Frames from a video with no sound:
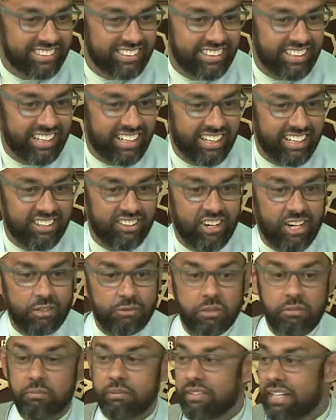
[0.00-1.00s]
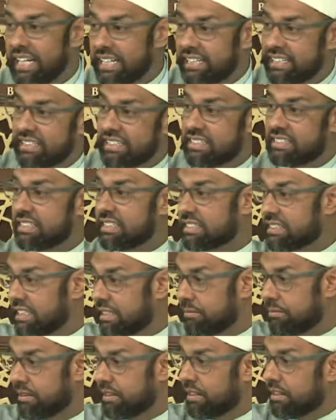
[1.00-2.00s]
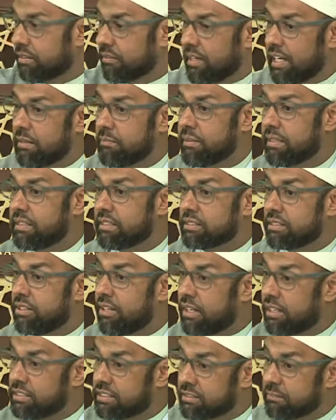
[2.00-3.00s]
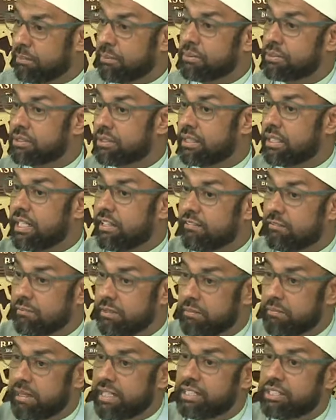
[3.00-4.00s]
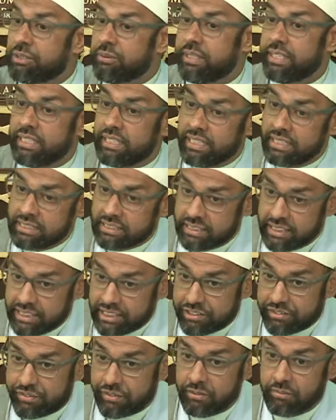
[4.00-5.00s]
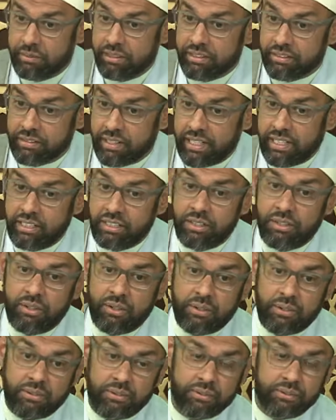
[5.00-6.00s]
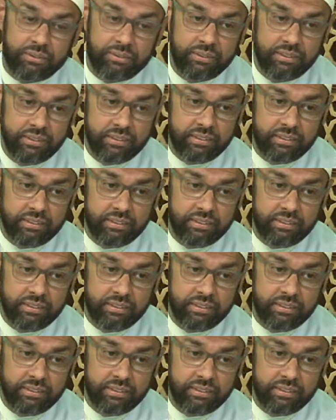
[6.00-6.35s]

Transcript: Yeah, God would miraculously send. Why? Because God's supposed to love me by doing these things for me, right? No,